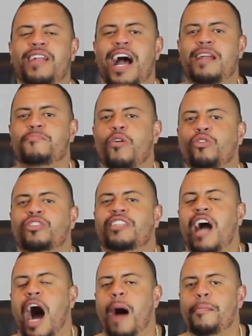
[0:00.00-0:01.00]
9
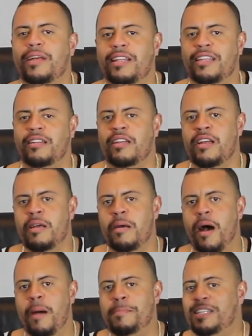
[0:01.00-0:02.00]
most common
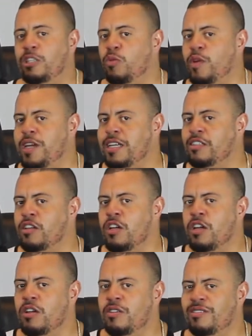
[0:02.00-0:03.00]
between
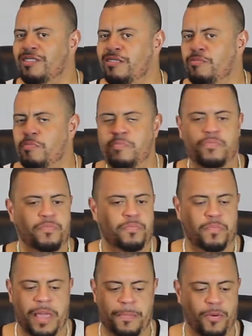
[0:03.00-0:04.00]

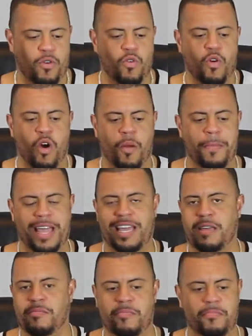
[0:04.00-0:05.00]
people who are
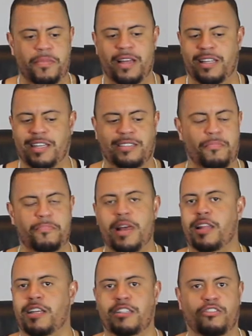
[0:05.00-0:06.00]
making millions and
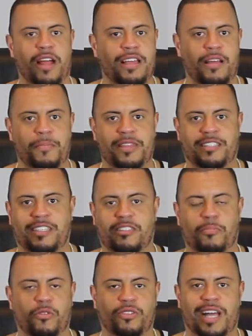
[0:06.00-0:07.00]
billions, right? I mean, this is
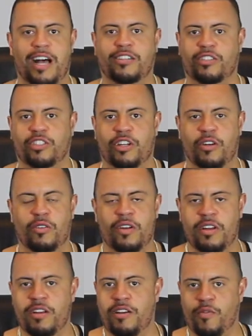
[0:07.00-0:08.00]
a Bullseye Hustle Show.
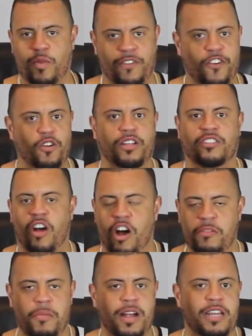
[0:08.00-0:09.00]
We focus
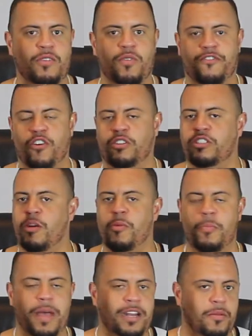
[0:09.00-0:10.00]
on money. We focus on
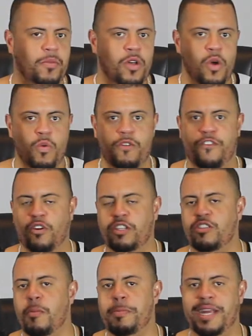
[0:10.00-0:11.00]
momentum. We
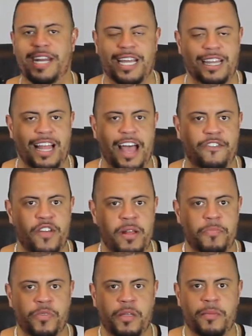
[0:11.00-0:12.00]
focus on meaning in life.
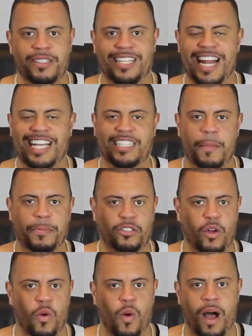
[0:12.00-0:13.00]
But in today's
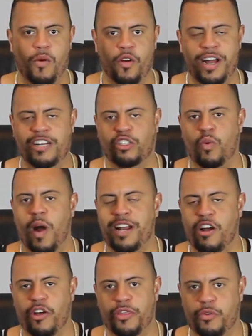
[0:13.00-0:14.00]
episode, while we're
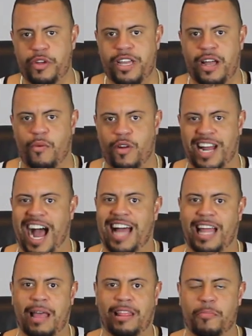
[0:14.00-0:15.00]
intertwining all 3, I want to
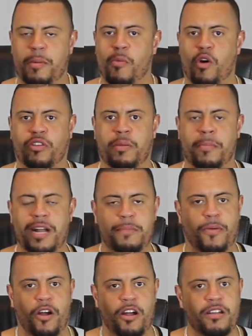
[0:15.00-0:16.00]
highlight a little bit more on the money
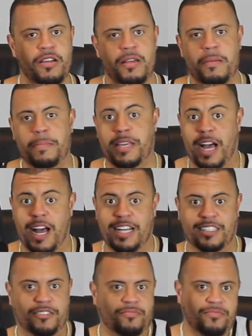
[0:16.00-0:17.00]
part,
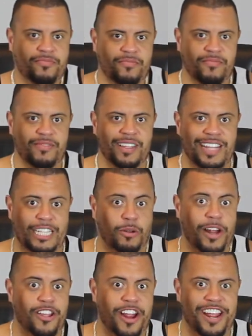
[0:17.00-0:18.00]
because that's
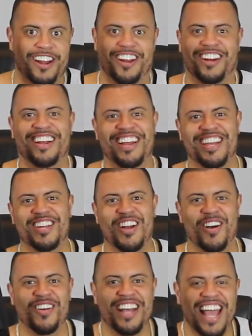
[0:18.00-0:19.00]
why you're here, you
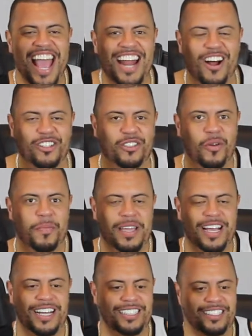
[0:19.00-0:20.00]
know, and also
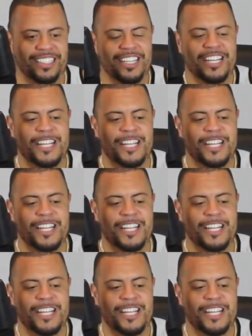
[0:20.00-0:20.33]
because